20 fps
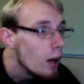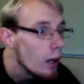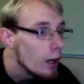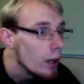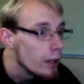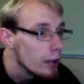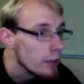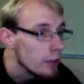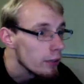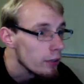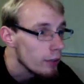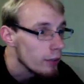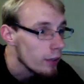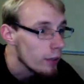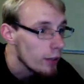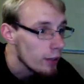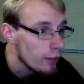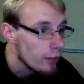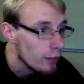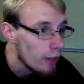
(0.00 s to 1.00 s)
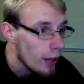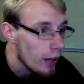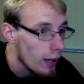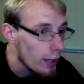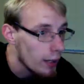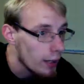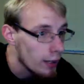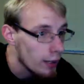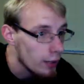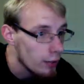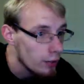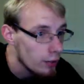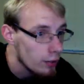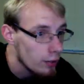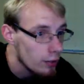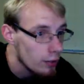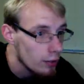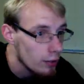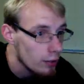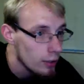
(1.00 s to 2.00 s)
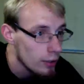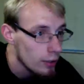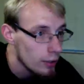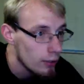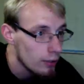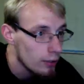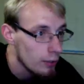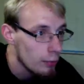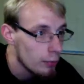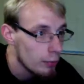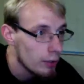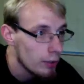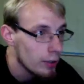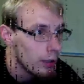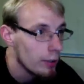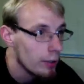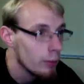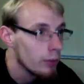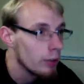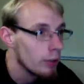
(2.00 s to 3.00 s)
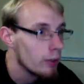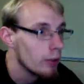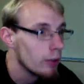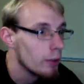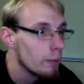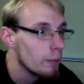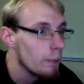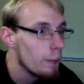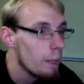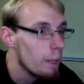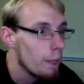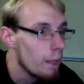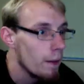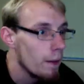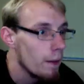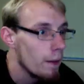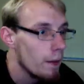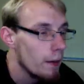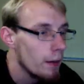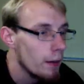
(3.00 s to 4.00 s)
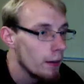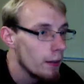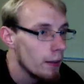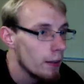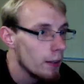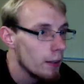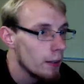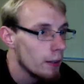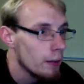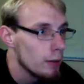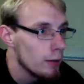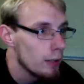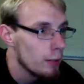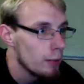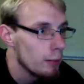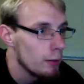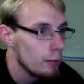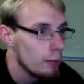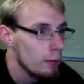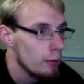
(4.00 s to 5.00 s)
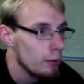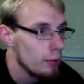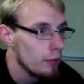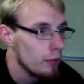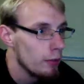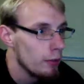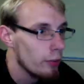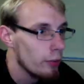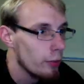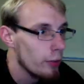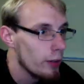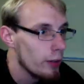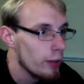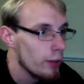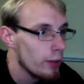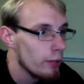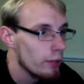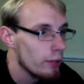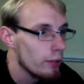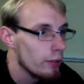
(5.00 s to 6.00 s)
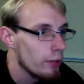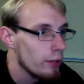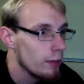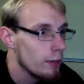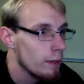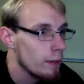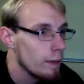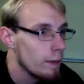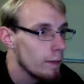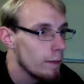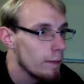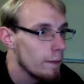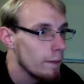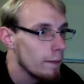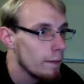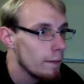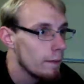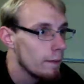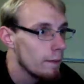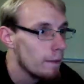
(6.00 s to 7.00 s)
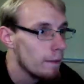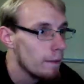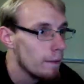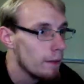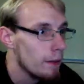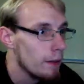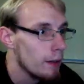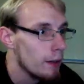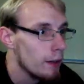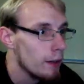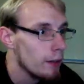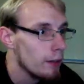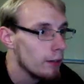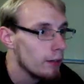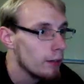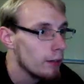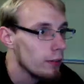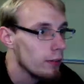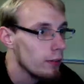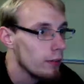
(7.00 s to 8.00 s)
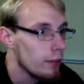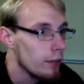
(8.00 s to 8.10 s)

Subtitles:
You can see that as that edge, and it's somewhere down here. So I'm going to move and sew this, this,